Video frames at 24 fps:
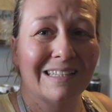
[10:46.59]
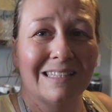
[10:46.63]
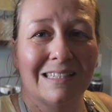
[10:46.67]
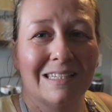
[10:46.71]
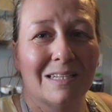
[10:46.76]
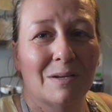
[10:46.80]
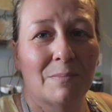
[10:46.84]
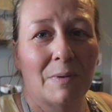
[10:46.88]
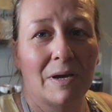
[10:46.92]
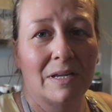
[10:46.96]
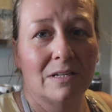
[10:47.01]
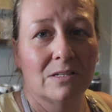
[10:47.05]

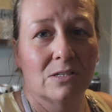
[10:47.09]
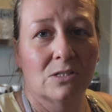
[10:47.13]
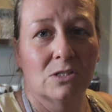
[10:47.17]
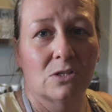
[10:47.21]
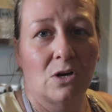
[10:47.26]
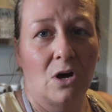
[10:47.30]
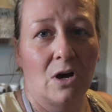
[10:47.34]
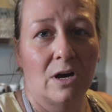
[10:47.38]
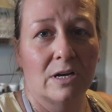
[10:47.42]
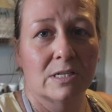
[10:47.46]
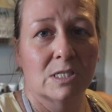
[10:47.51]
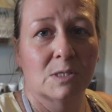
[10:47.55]
tomato
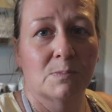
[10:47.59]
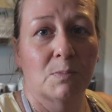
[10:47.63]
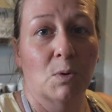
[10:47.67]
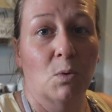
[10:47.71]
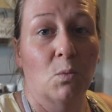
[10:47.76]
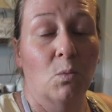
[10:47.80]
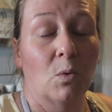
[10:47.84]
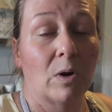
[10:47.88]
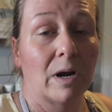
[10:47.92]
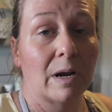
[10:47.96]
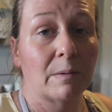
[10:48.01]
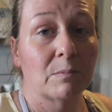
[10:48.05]
sauce,
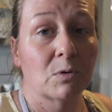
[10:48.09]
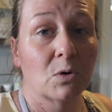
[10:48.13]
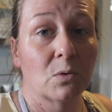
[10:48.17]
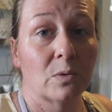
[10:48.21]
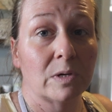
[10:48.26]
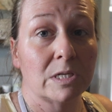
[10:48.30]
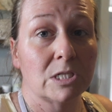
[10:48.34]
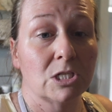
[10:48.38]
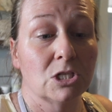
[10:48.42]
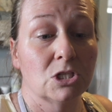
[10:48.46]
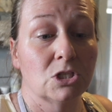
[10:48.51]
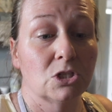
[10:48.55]
but what I'm
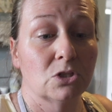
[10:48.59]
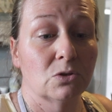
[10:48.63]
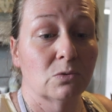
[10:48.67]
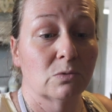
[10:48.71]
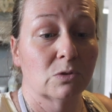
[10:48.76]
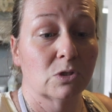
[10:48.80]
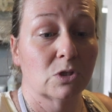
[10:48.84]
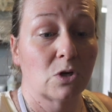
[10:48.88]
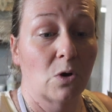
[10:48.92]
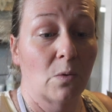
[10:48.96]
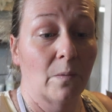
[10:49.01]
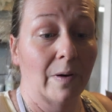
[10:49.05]
going to do
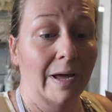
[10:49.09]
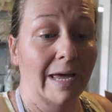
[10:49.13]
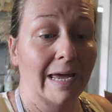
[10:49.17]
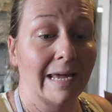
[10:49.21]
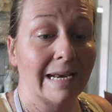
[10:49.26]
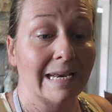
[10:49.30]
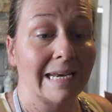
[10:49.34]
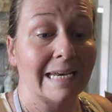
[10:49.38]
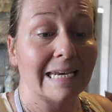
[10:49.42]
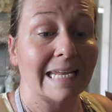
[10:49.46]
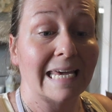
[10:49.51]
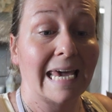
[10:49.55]
is go
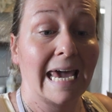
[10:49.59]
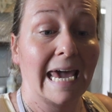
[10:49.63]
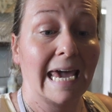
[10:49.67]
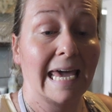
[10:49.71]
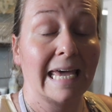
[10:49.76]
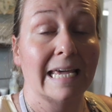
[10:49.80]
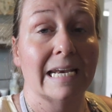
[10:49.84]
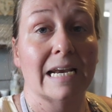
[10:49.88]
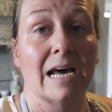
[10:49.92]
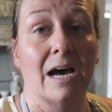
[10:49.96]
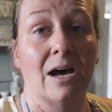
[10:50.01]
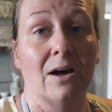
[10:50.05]
ahead and
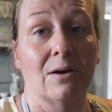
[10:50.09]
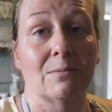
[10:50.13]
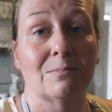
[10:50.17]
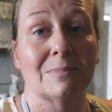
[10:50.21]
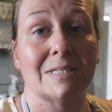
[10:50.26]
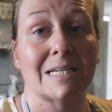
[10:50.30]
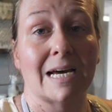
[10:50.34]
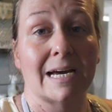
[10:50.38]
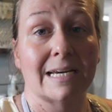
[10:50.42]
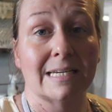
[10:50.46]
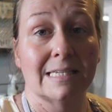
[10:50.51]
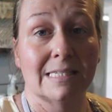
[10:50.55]
can up
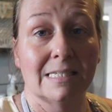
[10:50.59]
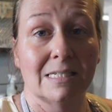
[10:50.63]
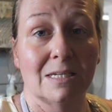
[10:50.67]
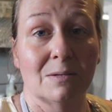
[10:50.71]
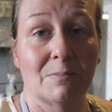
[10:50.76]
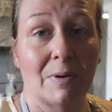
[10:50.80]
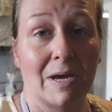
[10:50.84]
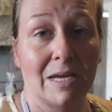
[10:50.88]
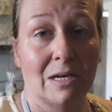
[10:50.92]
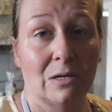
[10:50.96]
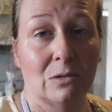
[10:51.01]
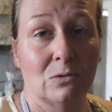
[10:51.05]
diced
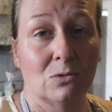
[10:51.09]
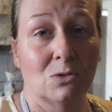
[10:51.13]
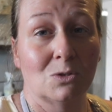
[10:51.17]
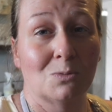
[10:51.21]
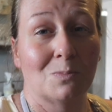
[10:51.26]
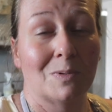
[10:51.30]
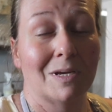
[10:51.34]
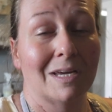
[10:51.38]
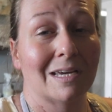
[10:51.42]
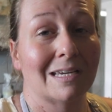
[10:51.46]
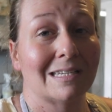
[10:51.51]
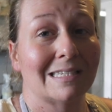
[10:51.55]
tomatoes,
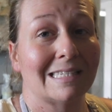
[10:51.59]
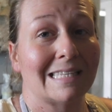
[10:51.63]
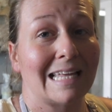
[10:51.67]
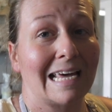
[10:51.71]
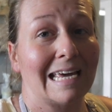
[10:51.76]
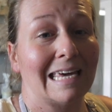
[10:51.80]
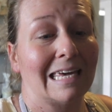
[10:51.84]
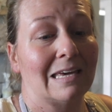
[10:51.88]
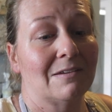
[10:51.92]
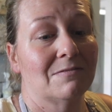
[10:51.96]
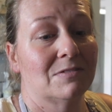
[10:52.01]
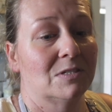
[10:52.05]
because
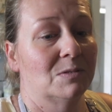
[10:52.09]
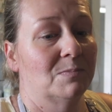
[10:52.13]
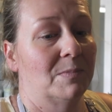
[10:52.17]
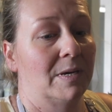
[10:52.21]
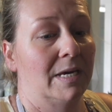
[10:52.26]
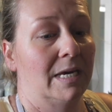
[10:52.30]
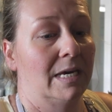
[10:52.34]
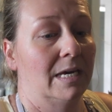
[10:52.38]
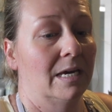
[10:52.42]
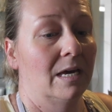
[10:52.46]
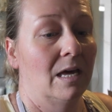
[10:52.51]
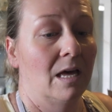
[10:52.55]
that gives
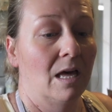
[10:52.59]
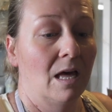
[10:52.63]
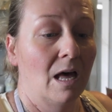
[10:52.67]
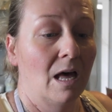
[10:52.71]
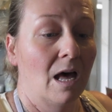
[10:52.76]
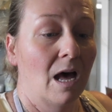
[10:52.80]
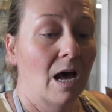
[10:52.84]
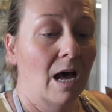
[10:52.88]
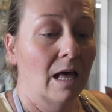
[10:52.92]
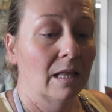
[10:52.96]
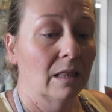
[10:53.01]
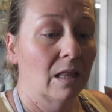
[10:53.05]
me
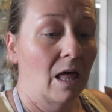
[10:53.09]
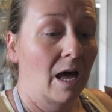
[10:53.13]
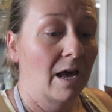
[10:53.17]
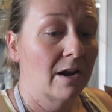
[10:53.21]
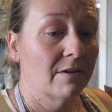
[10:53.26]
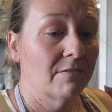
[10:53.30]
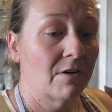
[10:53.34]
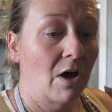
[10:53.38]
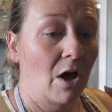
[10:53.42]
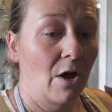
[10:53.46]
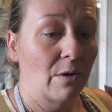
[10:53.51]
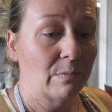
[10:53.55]
a lot
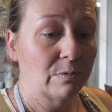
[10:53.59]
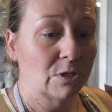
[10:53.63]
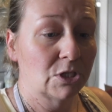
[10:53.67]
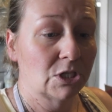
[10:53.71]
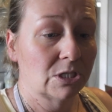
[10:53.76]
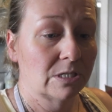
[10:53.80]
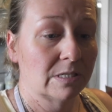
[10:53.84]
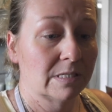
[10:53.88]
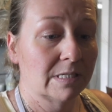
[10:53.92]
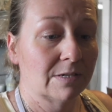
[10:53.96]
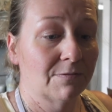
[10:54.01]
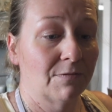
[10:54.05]
of
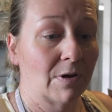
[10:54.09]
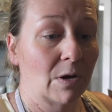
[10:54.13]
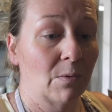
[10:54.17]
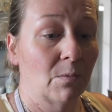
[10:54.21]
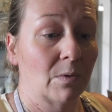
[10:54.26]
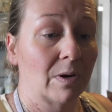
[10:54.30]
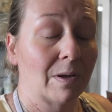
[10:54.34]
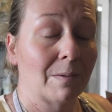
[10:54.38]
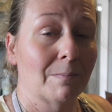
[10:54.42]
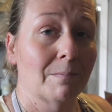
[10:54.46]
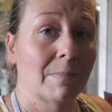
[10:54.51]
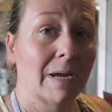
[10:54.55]
options if I
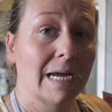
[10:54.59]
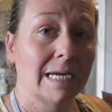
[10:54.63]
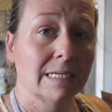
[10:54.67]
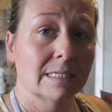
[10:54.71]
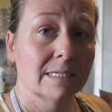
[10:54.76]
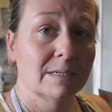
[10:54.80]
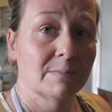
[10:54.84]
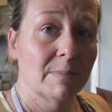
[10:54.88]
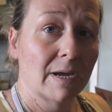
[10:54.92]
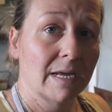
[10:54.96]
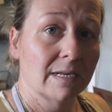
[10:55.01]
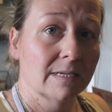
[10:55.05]
want to make
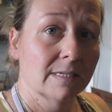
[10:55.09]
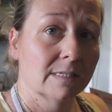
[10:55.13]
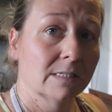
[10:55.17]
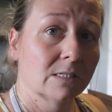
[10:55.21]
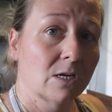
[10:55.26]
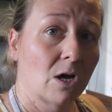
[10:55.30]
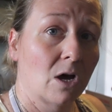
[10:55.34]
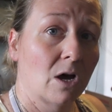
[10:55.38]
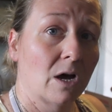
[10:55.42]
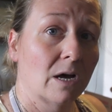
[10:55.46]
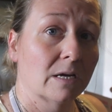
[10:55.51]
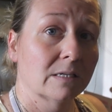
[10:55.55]
tomato
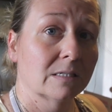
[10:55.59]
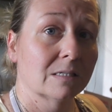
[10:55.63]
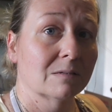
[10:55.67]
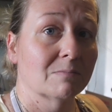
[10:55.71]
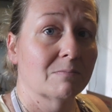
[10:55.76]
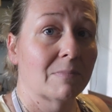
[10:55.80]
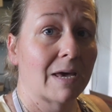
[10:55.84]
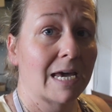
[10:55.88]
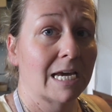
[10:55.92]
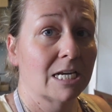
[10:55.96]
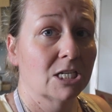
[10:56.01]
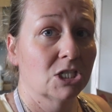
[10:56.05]
sauce,
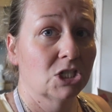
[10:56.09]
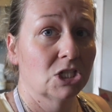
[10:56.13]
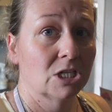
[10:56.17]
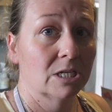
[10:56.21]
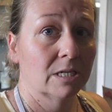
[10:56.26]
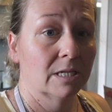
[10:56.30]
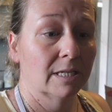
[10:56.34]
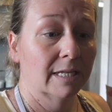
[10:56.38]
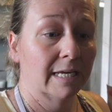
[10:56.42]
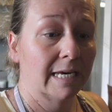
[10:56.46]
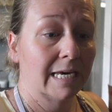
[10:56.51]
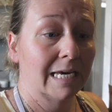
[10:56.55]
make
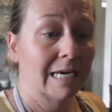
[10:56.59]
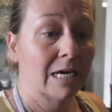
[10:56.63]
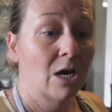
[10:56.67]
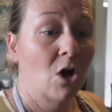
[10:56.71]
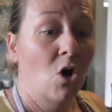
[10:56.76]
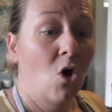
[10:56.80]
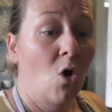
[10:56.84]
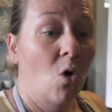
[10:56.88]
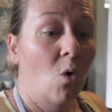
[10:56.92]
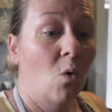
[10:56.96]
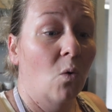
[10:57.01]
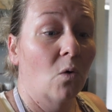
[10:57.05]
chili,
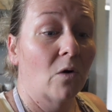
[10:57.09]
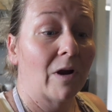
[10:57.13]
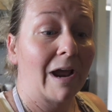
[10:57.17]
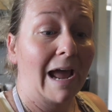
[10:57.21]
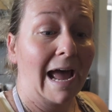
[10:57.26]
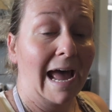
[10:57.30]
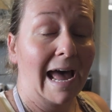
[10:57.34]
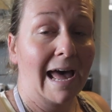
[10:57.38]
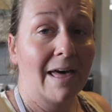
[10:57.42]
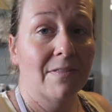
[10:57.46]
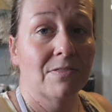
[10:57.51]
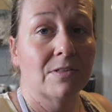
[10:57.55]
or
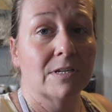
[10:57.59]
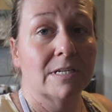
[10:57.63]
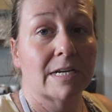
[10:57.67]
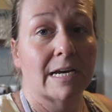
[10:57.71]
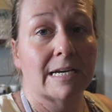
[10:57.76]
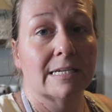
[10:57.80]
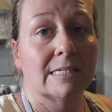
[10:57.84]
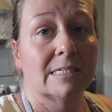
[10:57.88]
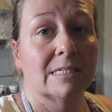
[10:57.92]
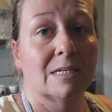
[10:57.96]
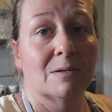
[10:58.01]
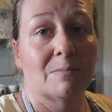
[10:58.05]
add the
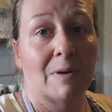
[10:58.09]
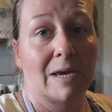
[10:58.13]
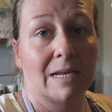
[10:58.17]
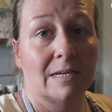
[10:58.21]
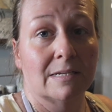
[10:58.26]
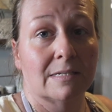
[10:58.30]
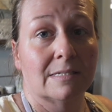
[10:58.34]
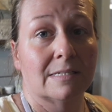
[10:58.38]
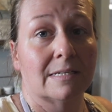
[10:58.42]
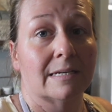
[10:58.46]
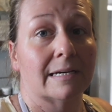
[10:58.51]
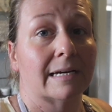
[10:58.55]
diced
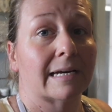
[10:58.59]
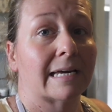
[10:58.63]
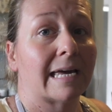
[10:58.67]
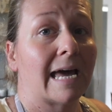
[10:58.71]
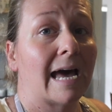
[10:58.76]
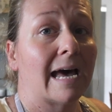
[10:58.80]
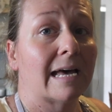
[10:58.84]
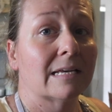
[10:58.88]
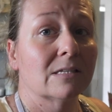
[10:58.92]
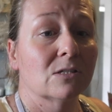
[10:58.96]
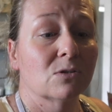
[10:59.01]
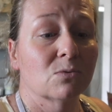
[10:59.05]
tomatoes to a
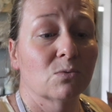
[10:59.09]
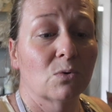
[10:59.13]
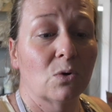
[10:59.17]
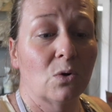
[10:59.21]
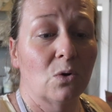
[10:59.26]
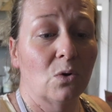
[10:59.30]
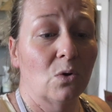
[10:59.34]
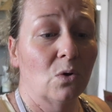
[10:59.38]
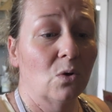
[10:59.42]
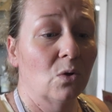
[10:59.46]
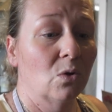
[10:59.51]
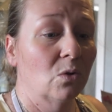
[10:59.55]

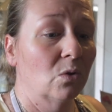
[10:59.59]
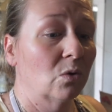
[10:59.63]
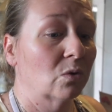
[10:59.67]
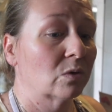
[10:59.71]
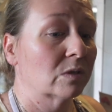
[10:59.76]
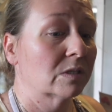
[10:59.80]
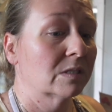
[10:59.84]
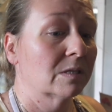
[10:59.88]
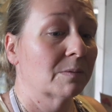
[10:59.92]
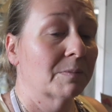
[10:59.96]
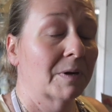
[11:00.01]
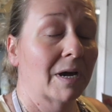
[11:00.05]
casserole or
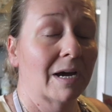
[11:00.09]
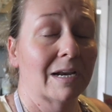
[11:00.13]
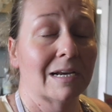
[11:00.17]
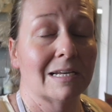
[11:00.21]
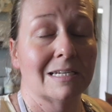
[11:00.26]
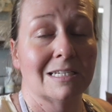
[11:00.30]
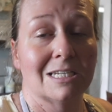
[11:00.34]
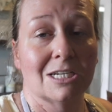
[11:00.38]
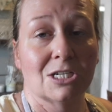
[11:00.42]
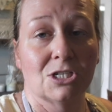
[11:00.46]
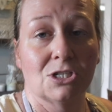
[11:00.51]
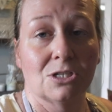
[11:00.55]
some kind
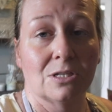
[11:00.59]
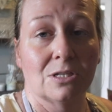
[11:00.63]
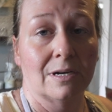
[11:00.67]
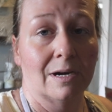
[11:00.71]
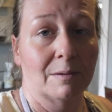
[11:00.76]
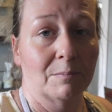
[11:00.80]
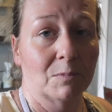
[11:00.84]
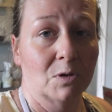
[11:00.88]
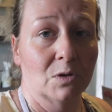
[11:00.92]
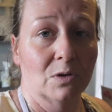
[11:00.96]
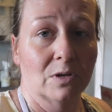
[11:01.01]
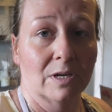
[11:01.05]
of dish
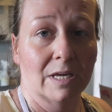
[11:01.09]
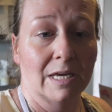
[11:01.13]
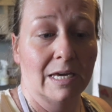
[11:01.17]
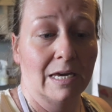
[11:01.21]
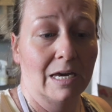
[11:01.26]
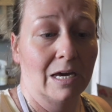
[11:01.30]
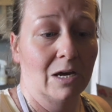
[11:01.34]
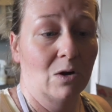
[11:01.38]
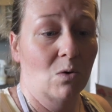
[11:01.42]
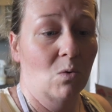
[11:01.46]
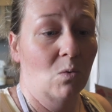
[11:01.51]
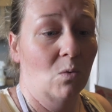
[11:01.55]
I'm
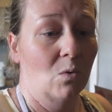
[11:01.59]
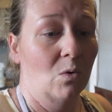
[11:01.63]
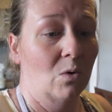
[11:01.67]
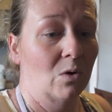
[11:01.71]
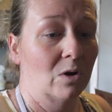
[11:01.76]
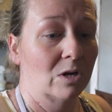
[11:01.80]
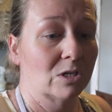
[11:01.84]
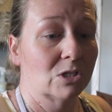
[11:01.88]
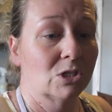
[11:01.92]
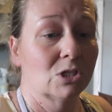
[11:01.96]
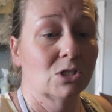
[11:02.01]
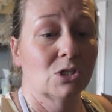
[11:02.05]
cooking, or
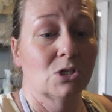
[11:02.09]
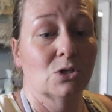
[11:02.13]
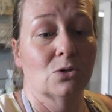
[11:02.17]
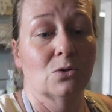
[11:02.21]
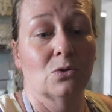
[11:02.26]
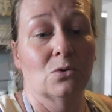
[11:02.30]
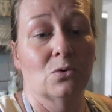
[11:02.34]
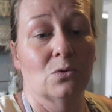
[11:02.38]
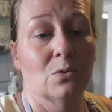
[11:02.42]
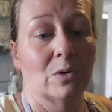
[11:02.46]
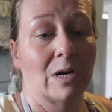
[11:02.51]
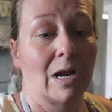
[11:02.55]
a
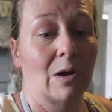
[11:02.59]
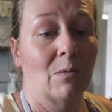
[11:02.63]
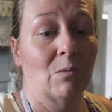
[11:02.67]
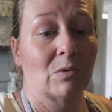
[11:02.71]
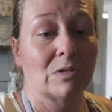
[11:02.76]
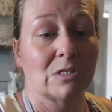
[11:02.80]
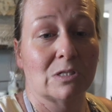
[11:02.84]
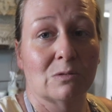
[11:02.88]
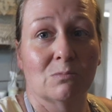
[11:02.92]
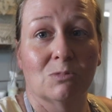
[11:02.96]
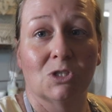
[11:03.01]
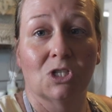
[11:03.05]
stew and I
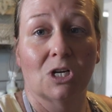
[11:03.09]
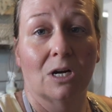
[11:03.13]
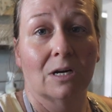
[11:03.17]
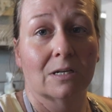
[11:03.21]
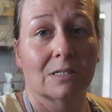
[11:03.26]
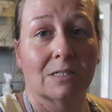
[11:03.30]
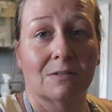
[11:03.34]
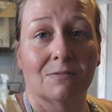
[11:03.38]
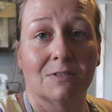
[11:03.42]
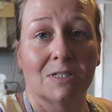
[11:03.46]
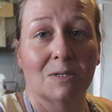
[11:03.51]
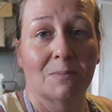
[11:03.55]
want some
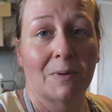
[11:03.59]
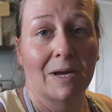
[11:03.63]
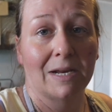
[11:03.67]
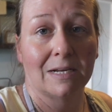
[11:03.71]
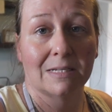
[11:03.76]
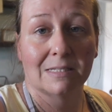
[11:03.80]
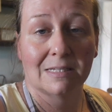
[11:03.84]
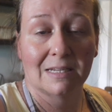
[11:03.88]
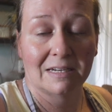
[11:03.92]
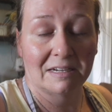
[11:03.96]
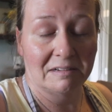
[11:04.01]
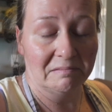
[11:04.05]
chunks of
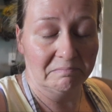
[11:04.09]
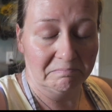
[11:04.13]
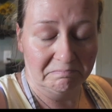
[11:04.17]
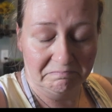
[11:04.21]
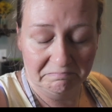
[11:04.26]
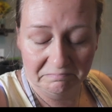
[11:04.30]
tomatoes in it.